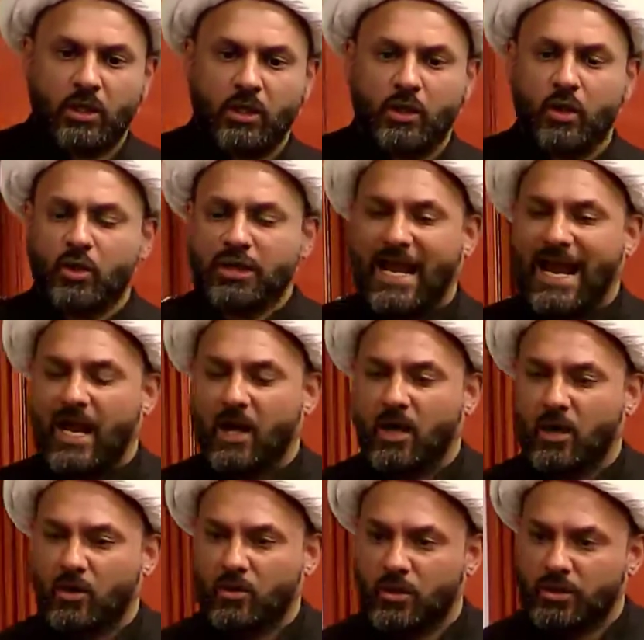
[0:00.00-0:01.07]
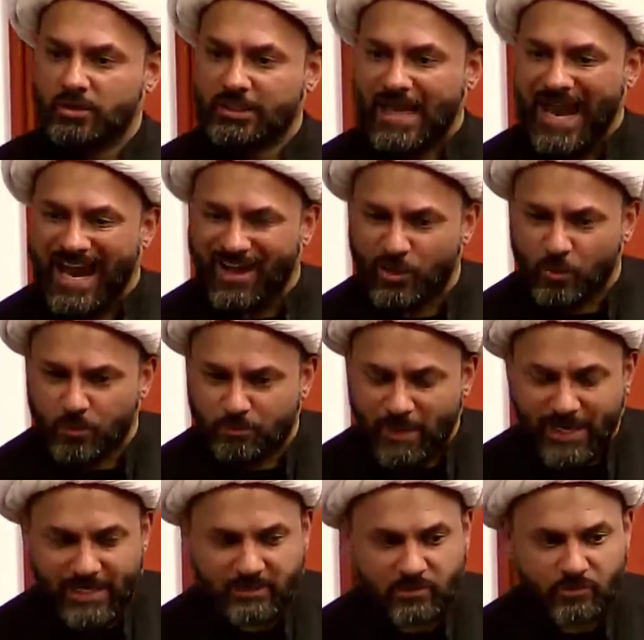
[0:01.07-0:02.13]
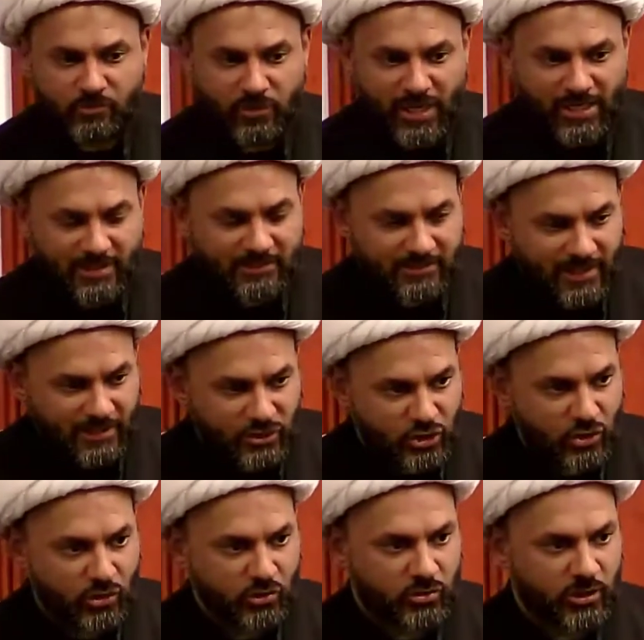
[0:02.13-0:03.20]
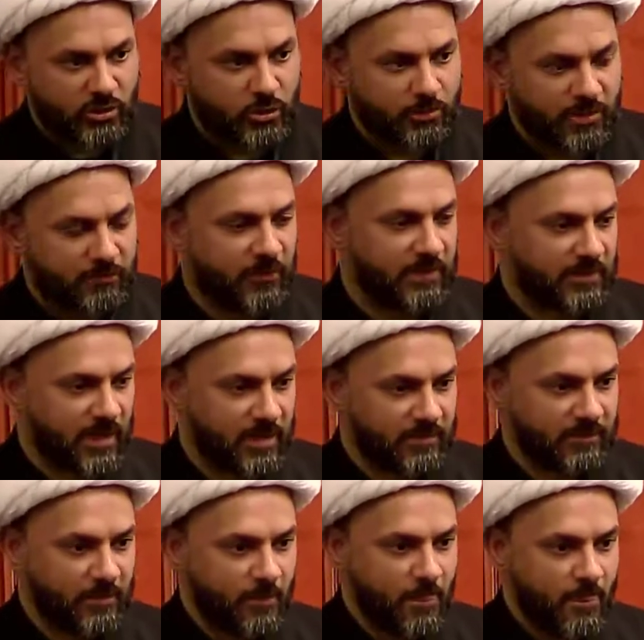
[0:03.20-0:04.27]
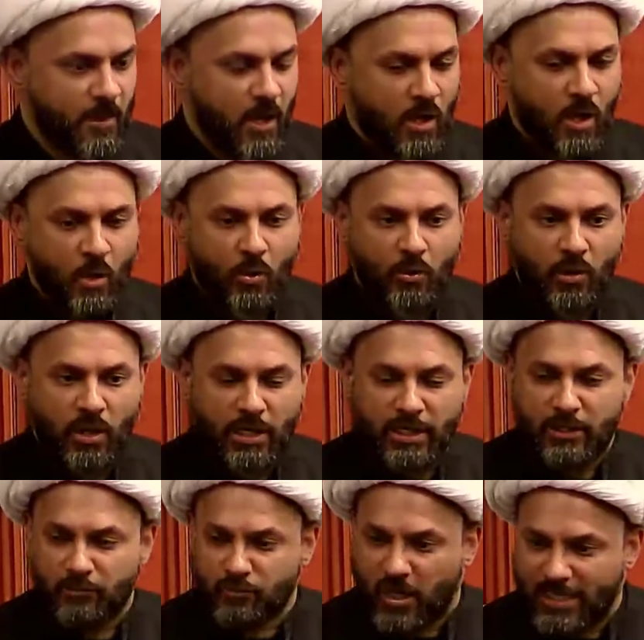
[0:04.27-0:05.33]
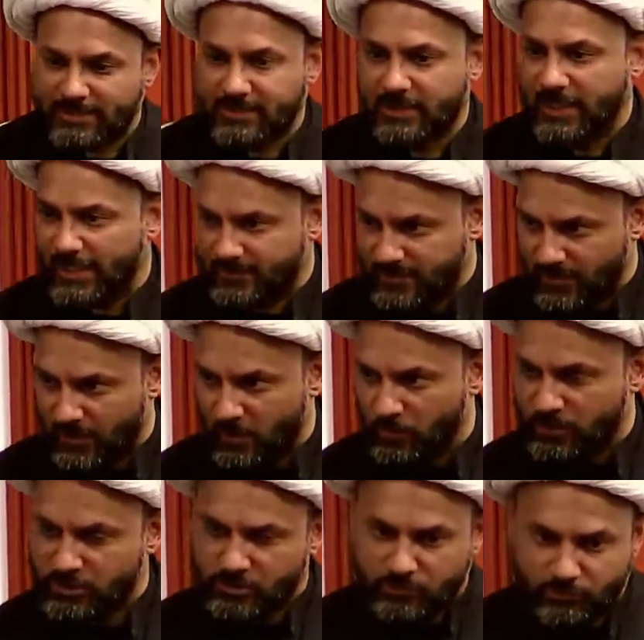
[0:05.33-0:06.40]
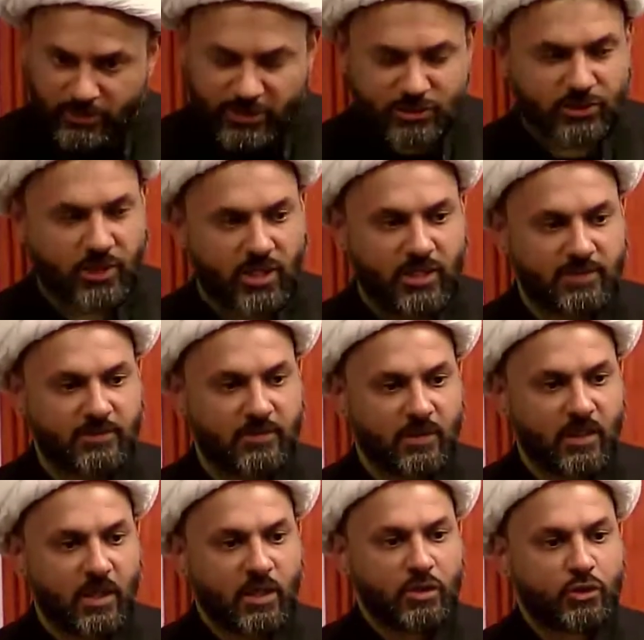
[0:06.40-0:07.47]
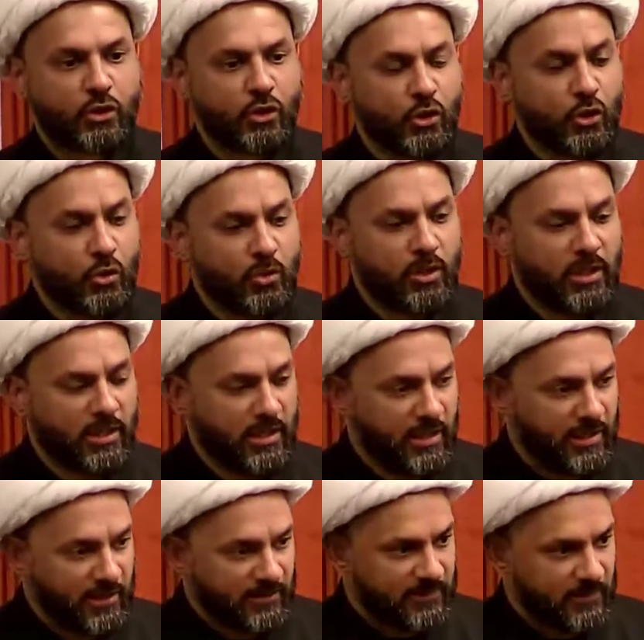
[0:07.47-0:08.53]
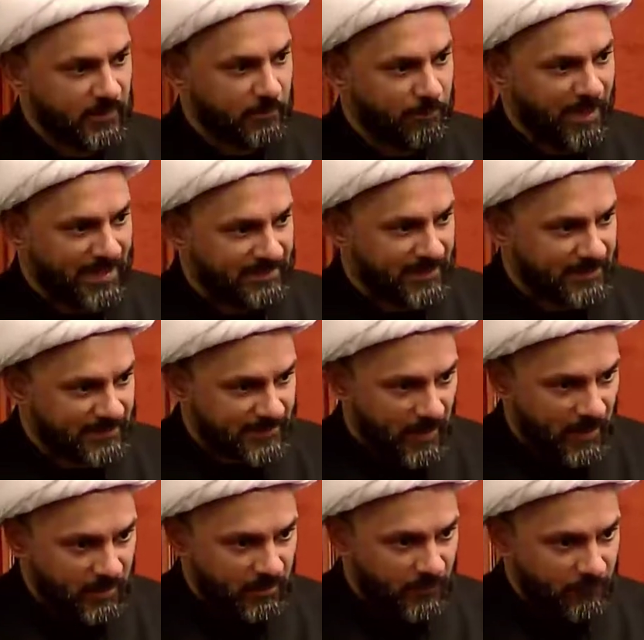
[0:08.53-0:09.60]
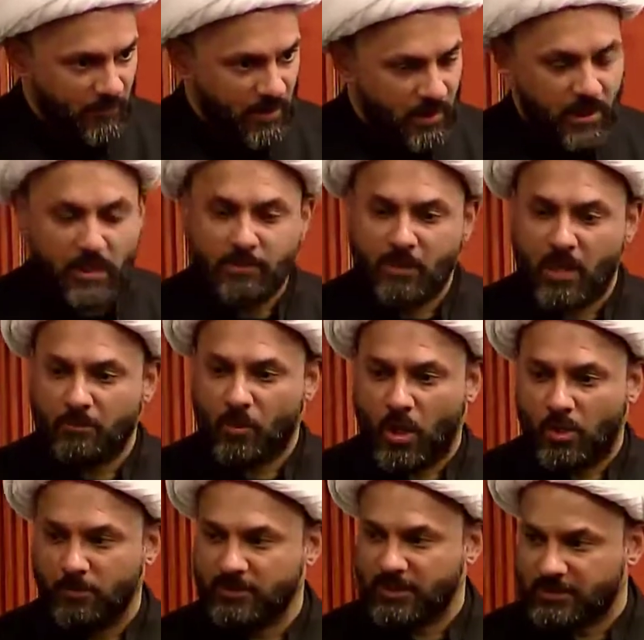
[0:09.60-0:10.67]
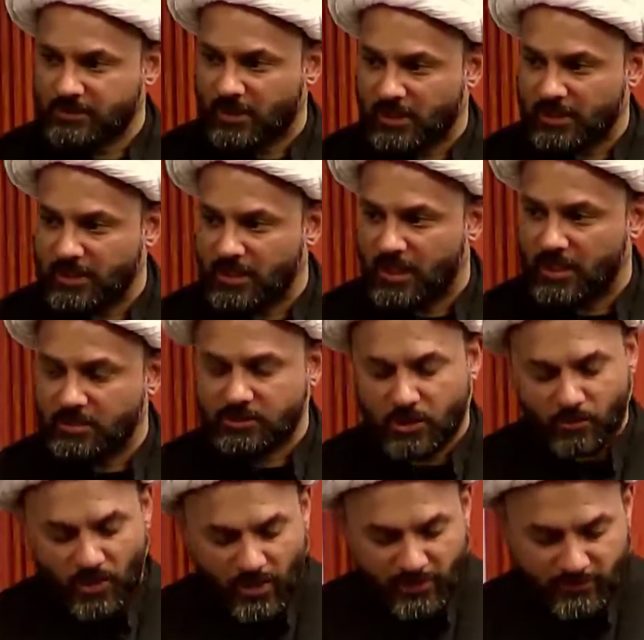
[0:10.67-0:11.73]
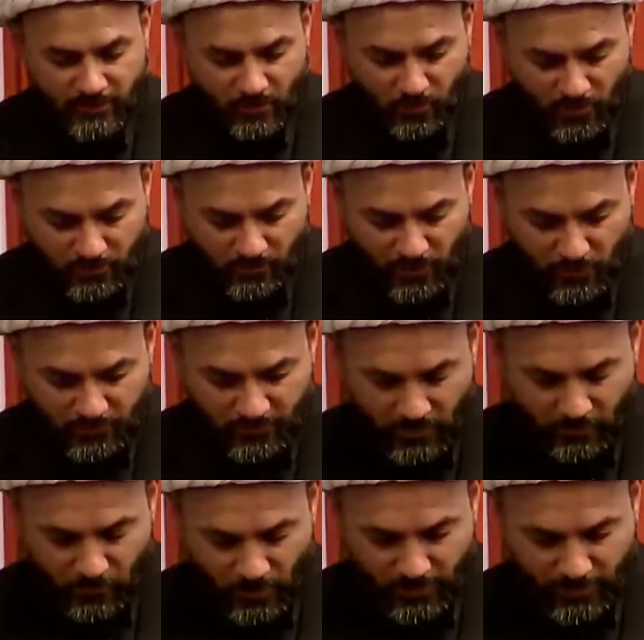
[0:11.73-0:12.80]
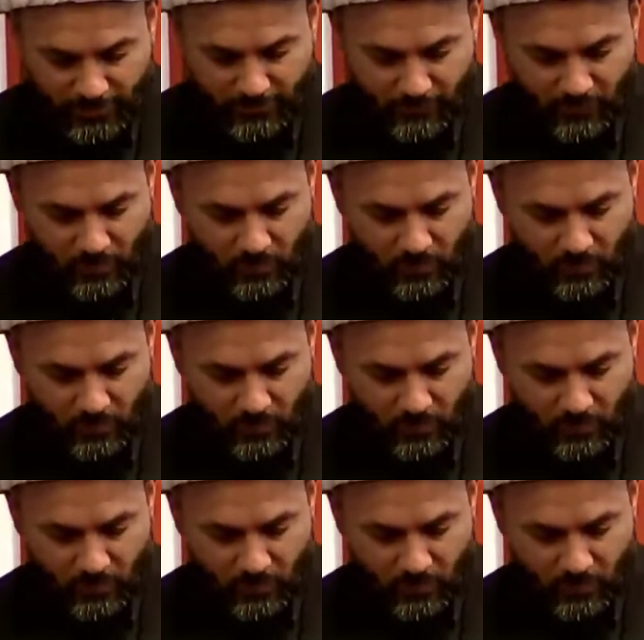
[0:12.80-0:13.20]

Look how the Ahlul Bayt raised their children to be fatas. He writes a letter which has reached us to his blessed son Imam Muhammad al-Taqi al-Jawad salawatullah wa salamu alayhi.